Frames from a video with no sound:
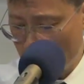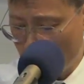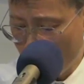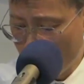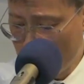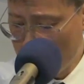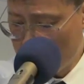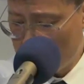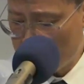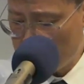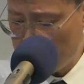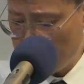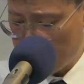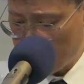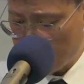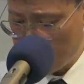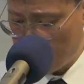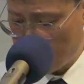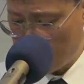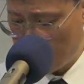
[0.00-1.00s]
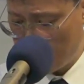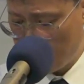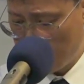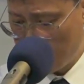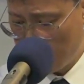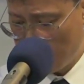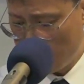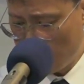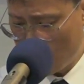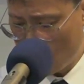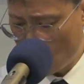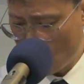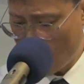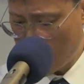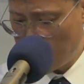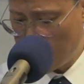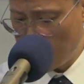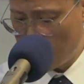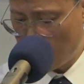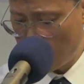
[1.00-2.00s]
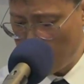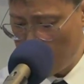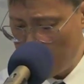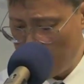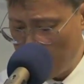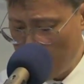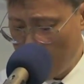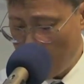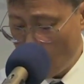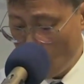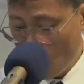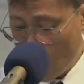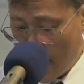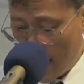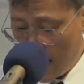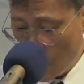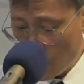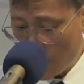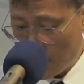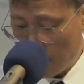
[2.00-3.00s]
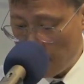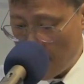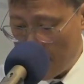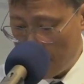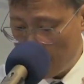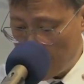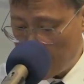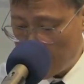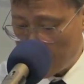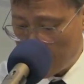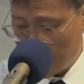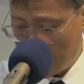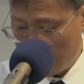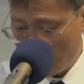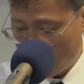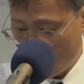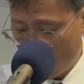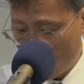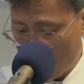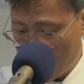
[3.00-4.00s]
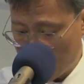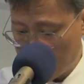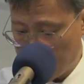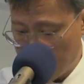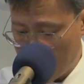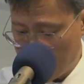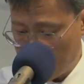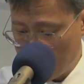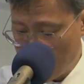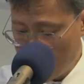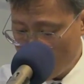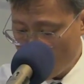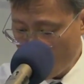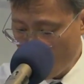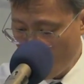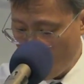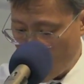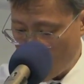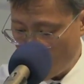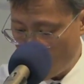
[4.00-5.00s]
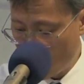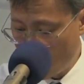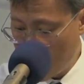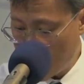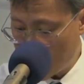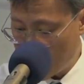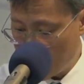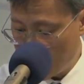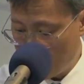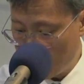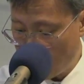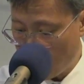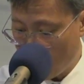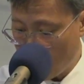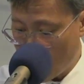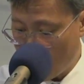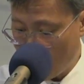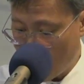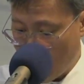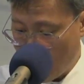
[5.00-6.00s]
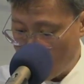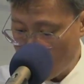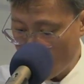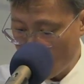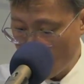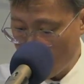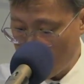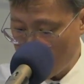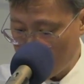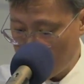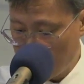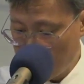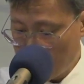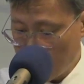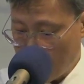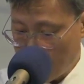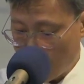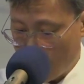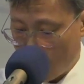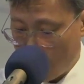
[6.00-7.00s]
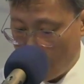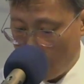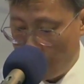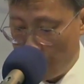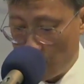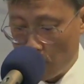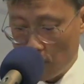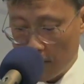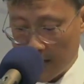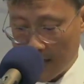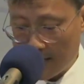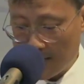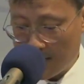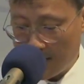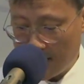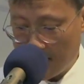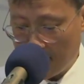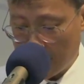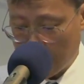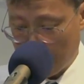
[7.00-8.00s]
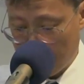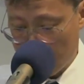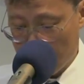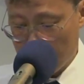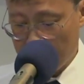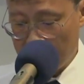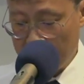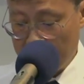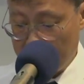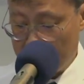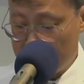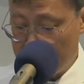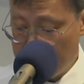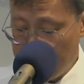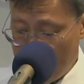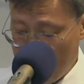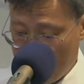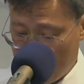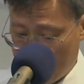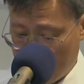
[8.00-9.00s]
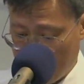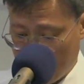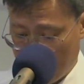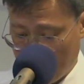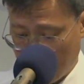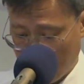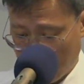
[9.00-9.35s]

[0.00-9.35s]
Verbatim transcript: Romans 6, verse 23. A wage is a payment earned for work done. So, what do we earn from our life's work that God views as sin? It is death.